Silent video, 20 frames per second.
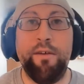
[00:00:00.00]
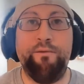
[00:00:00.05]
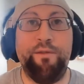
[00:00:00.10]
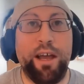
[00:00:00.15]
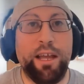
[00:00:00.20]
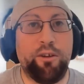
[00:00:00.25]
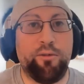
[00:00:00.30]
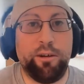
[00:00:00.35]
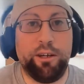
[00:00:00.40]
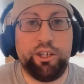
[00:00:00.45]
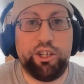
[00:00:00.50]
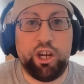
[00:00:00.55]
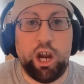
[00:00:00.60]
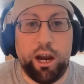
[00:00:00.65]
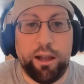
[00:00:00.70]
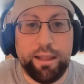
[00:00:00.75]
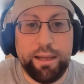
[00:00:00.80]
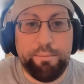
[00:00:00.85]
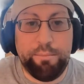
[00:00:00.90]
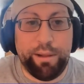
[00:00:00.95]
veteran
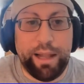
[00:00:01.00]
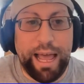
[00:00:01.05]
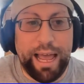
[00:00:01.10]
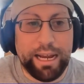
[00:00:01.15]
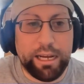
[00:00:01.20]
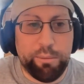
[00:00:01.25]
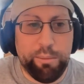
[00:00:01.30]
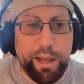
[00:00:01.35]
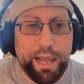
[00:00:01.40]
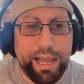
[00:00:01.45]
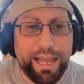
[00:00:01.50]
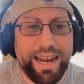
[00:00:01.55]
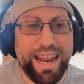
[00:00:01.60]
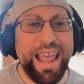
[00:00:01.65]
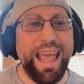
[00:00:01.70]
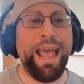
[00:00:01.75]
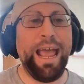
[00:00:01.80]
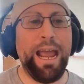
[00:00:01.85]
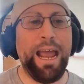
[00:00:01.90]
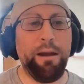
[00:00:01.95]
Charlie
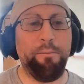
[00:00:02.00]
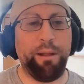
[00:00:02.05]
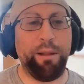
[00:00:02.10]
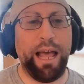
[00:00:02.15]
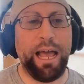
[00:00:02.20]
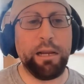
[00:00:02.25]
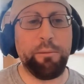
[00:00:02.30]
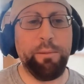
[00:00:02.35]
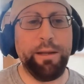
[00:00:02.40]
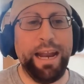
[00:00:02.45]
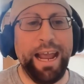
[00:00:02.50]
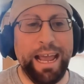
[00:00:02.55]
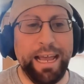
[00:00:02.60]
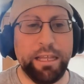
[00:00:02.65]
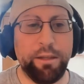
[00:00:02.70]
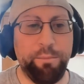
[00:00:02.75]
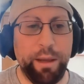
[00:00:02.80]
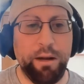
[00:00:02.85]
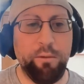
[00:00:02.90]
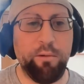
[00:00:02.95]
Blackmon, and Blackmon
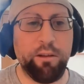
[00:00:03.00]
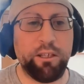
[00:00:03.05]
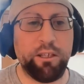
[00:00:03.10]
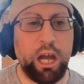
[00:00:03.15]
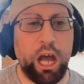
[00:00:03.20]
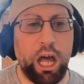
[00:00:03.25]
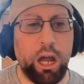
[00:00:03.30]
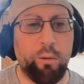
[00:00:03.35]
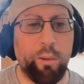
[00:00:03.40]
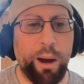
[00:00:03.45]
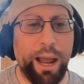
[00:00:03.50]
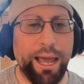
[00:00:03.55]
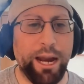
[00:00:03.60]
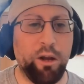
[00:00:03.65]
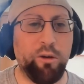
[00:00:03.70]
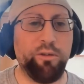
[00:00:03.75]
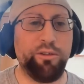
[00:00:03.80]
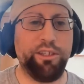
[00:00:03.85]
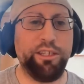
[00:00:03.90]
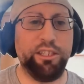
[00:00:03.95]
has been with
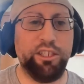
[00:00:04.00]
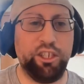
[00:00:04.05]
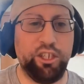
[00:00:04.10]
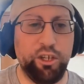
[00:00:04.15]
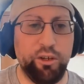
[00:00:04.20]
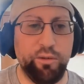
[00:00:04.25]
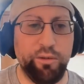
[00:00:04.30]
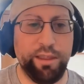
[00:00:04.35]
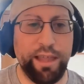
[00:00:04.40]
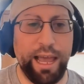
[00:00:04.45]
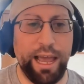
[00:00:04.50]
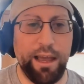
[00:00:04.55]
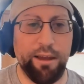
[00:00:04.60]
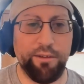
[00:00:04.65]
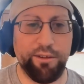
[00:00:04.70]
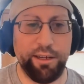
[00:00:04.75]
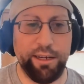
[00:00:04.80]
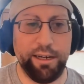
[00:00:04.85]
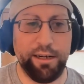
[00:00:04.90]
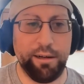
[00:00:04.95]
Colorado since
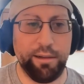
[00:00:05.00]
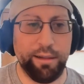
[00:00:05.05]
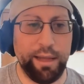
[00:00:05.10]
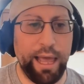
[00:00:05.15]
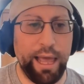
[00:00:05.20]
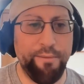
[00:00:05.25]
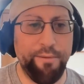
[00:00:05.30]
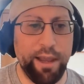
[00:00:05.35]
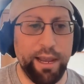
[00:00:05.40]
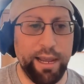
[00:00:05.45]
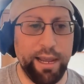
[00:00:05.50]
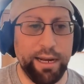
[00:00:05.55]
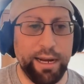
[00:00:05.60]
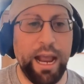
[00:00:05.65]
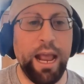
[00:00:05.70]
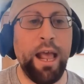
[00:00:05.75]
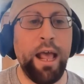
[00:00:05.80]
2011.